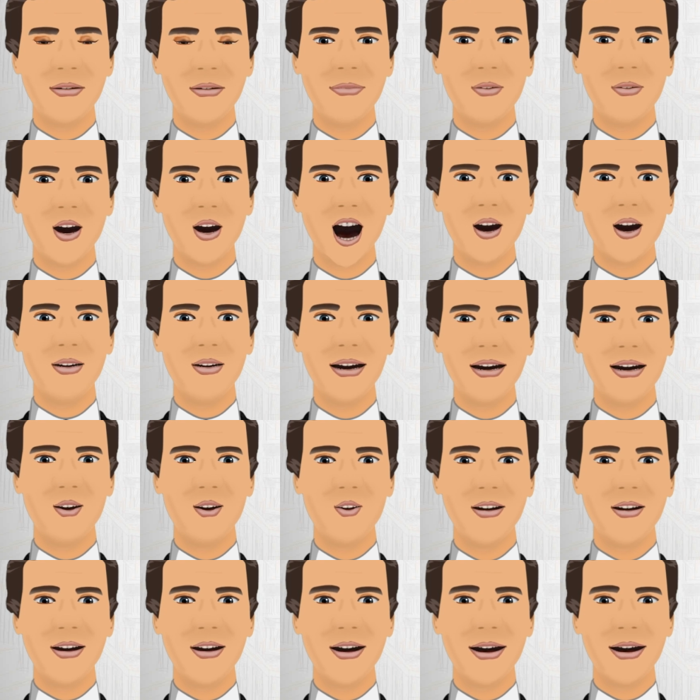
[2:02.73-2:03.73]
Once a
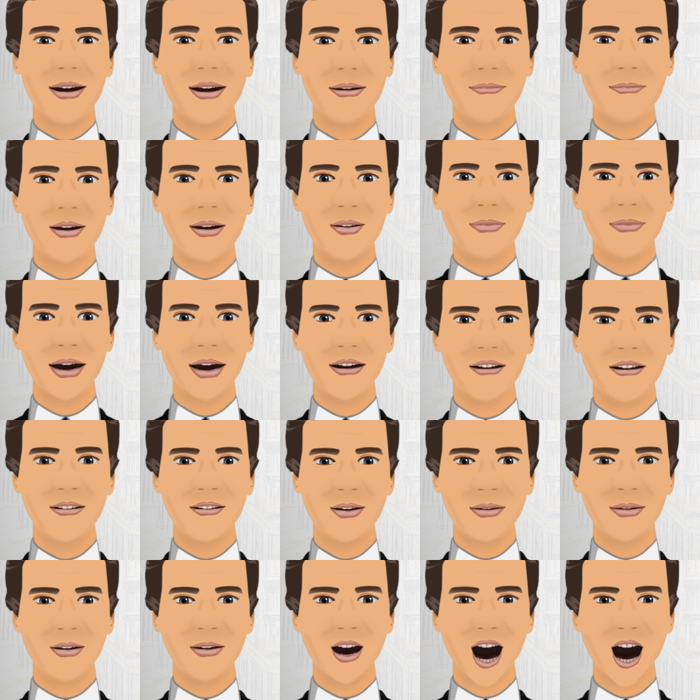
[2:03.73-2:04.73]
secluded and
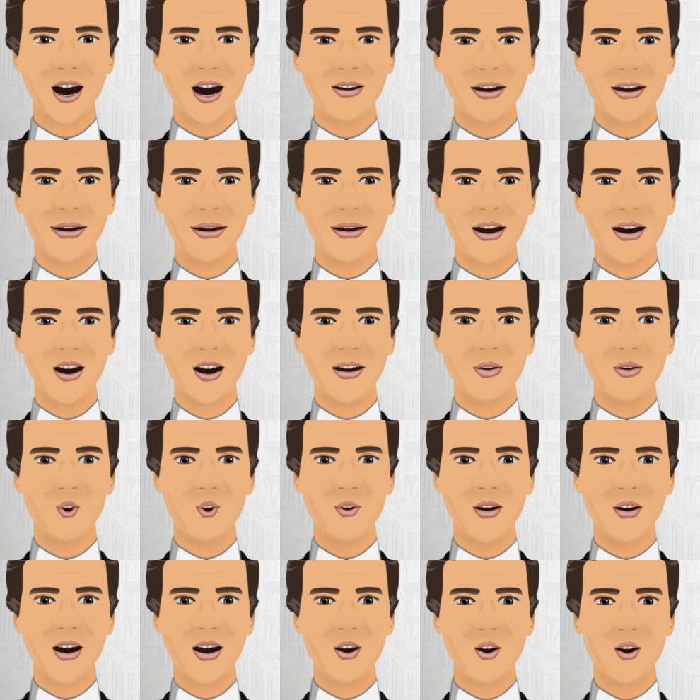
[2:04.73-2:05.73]
heavily guarded
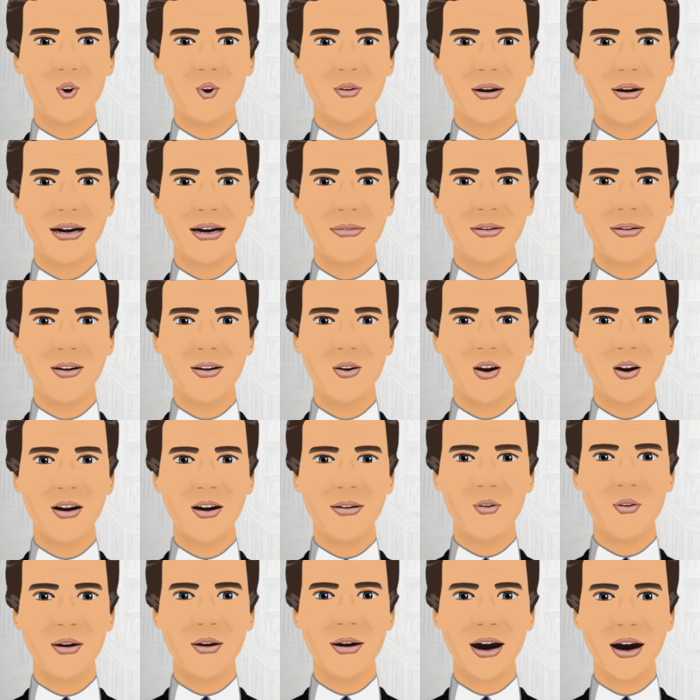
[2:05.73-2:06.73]
Politburo
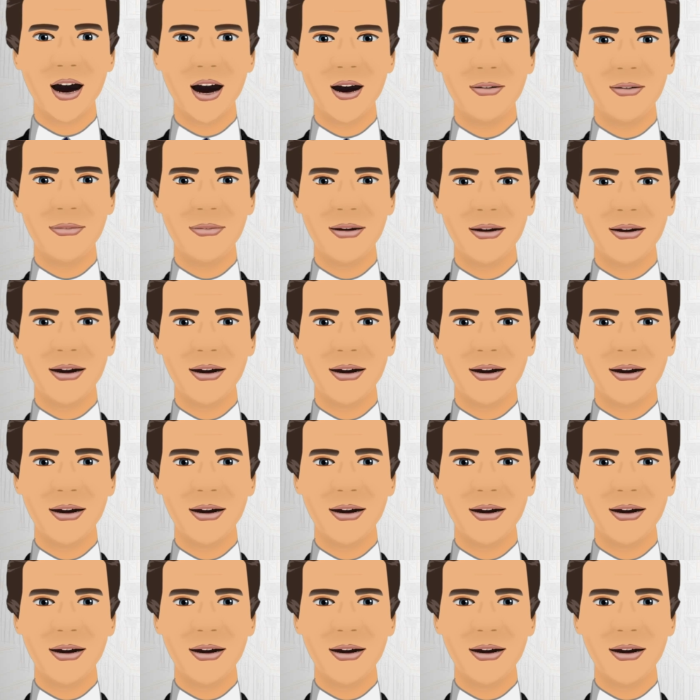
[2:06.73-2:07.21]
residential area,